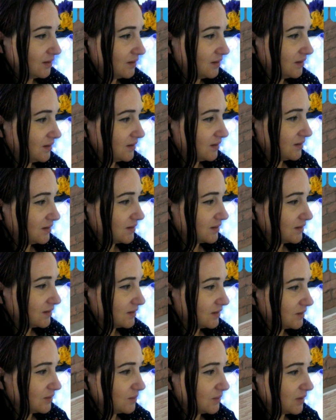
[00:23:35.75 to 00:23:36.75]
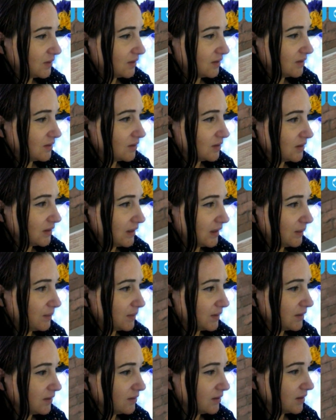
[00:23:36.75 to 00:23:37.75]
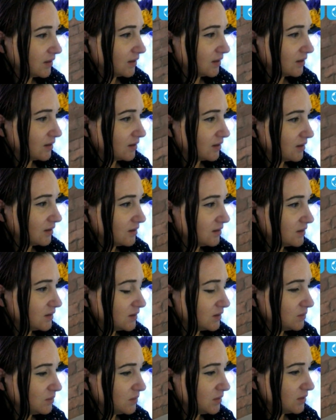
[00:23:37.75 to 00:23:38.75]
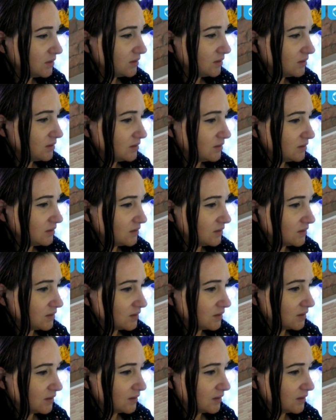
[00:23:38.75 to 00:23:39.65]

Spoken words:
these are some happy looking customers.